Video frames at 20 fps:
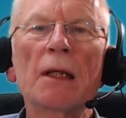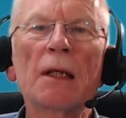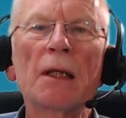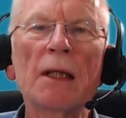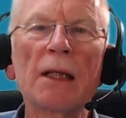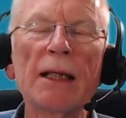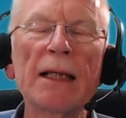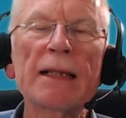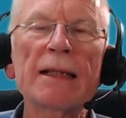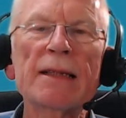
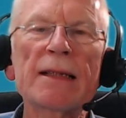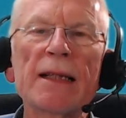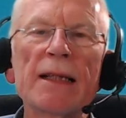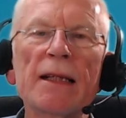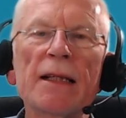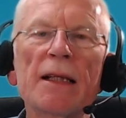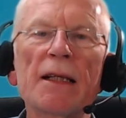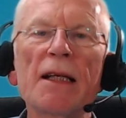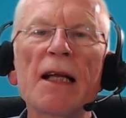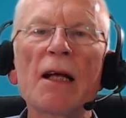
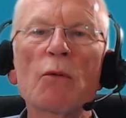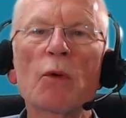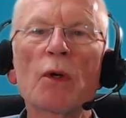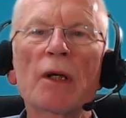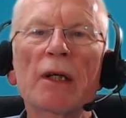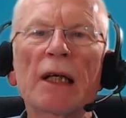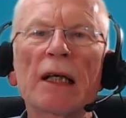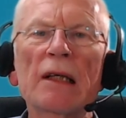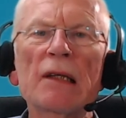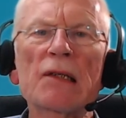LinkedIn
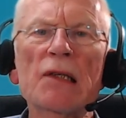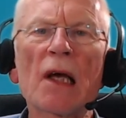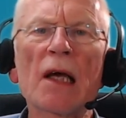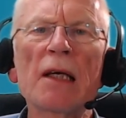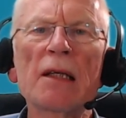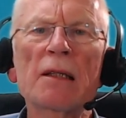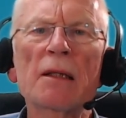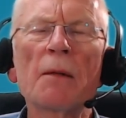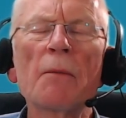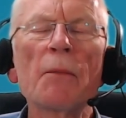networking
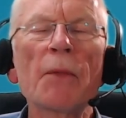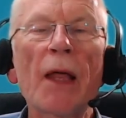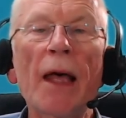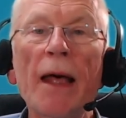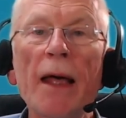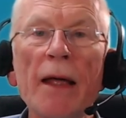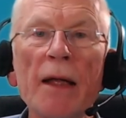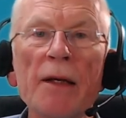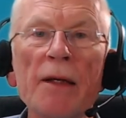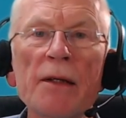site,
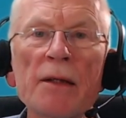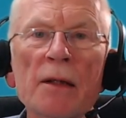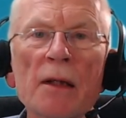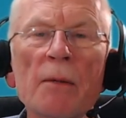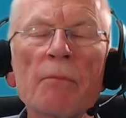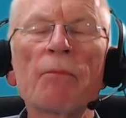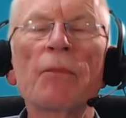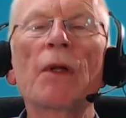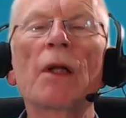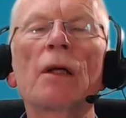and
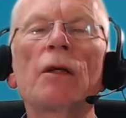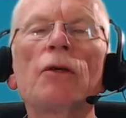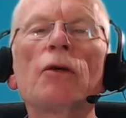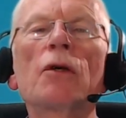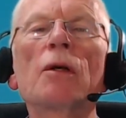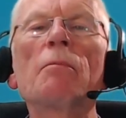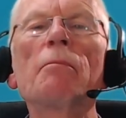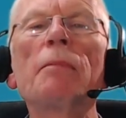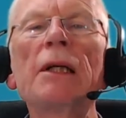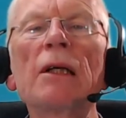you
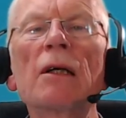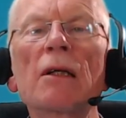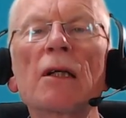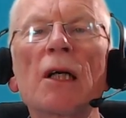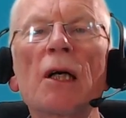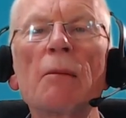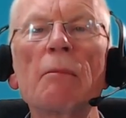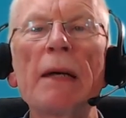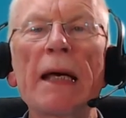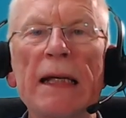can be on
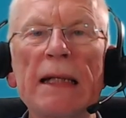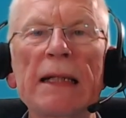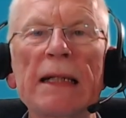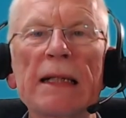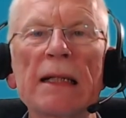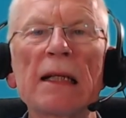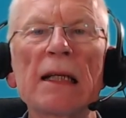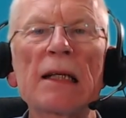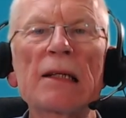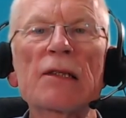our
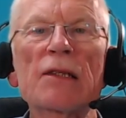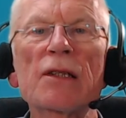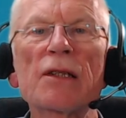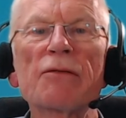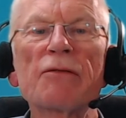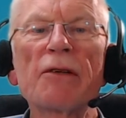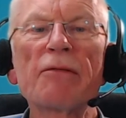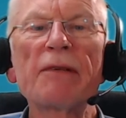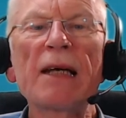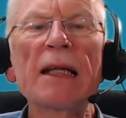mailing list
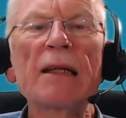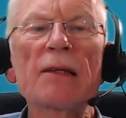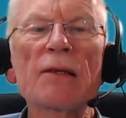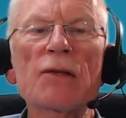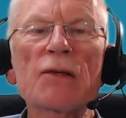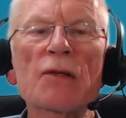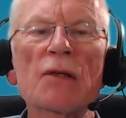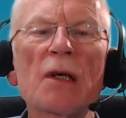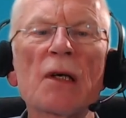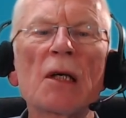of
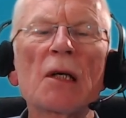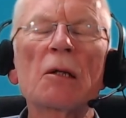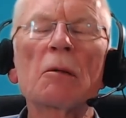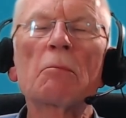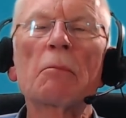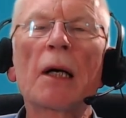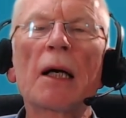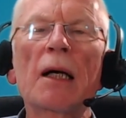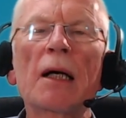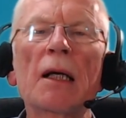events
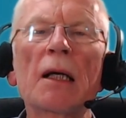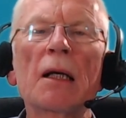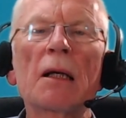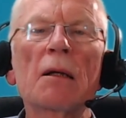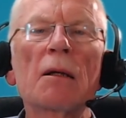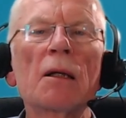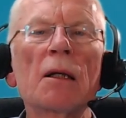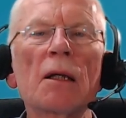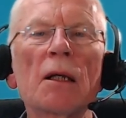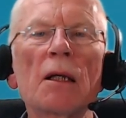by
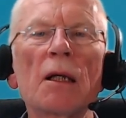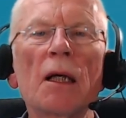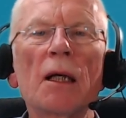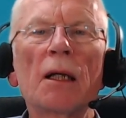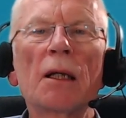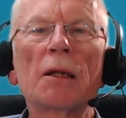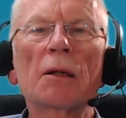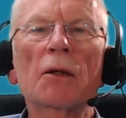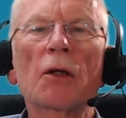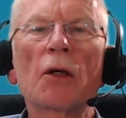
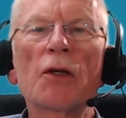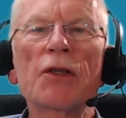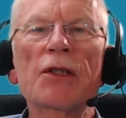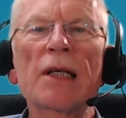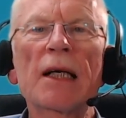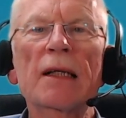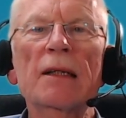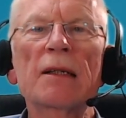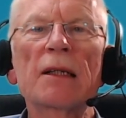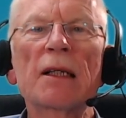
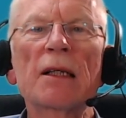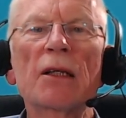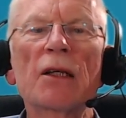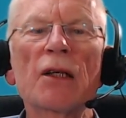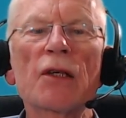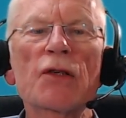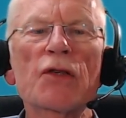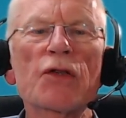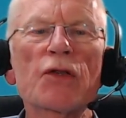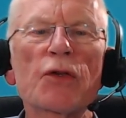contacting
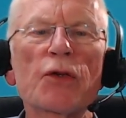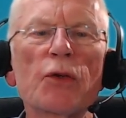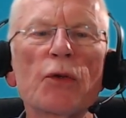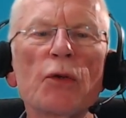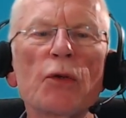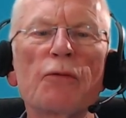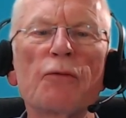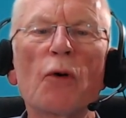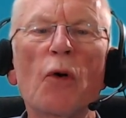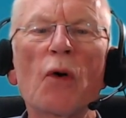us
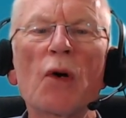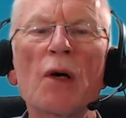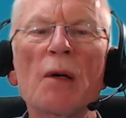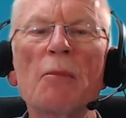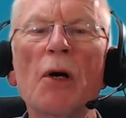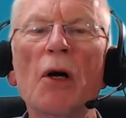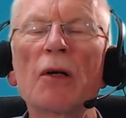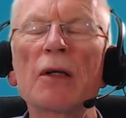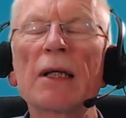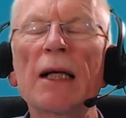through Forum
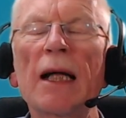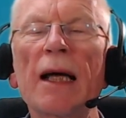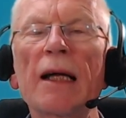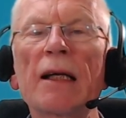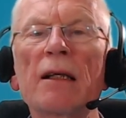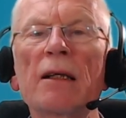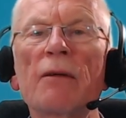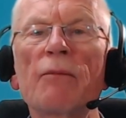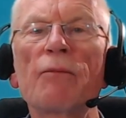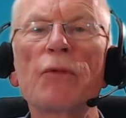
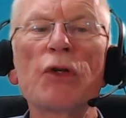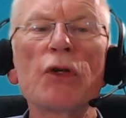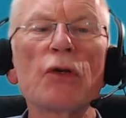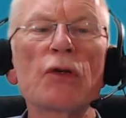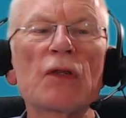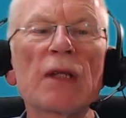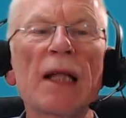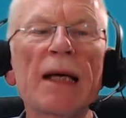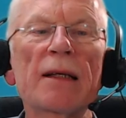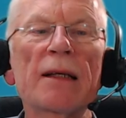online
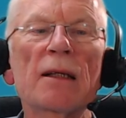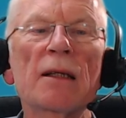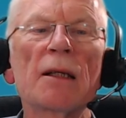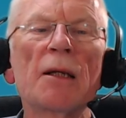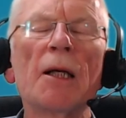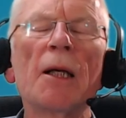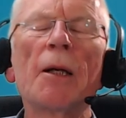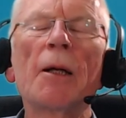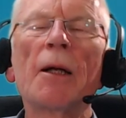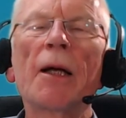newsletter
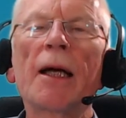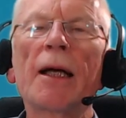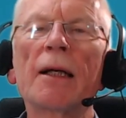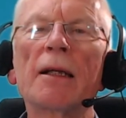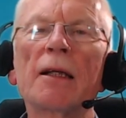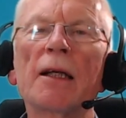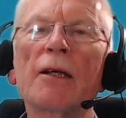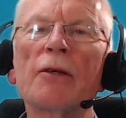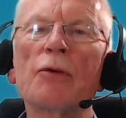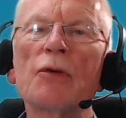
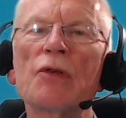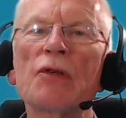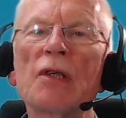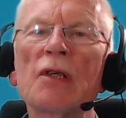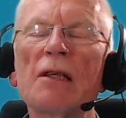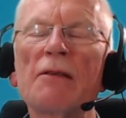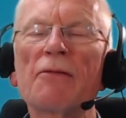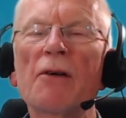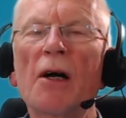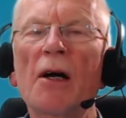and
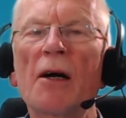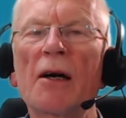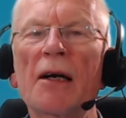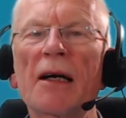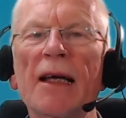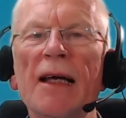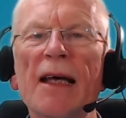receive our